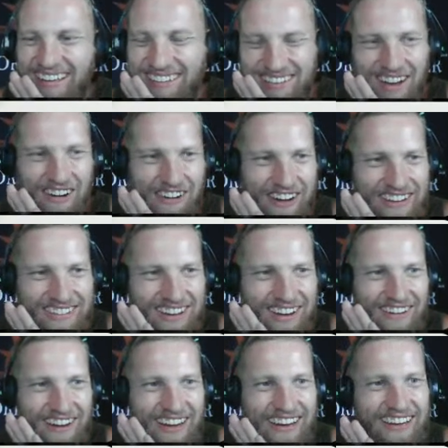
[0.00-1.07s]
I'm really
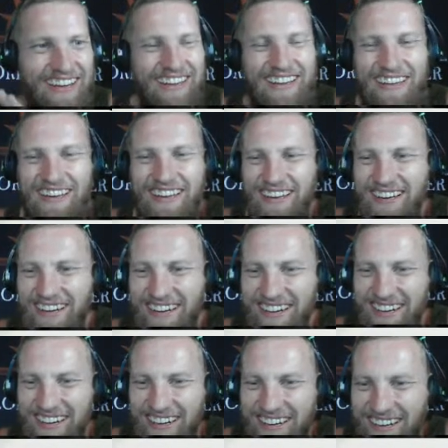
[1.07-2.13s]
sorry, Fishy.
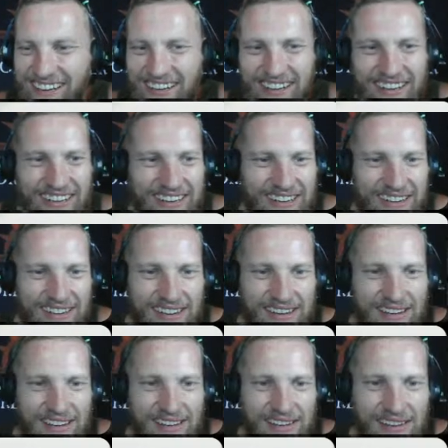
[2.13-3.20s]
We're
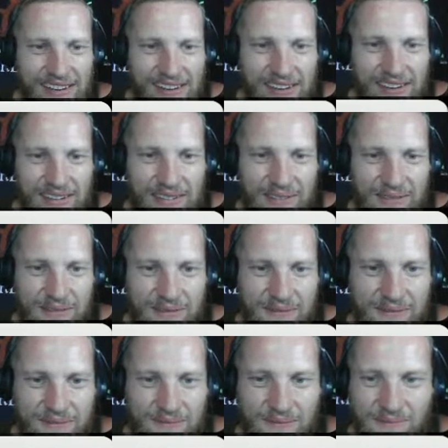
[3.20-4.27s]
pivoting
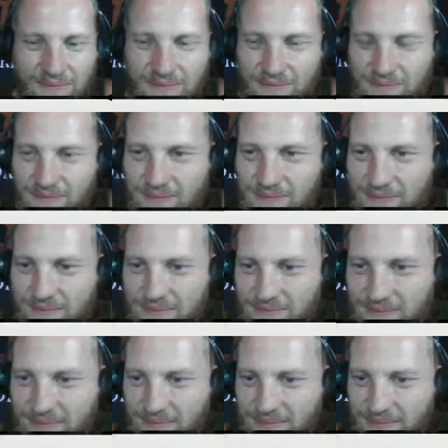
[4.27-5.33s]
firmly away from
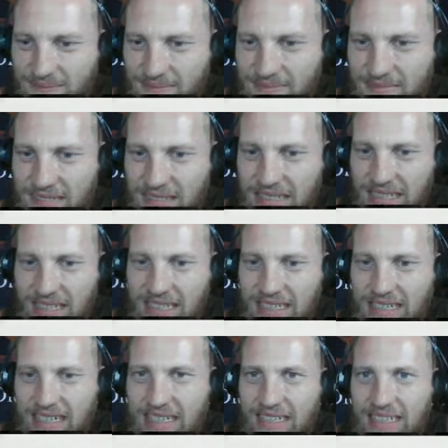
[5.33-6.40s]
swords on this next one.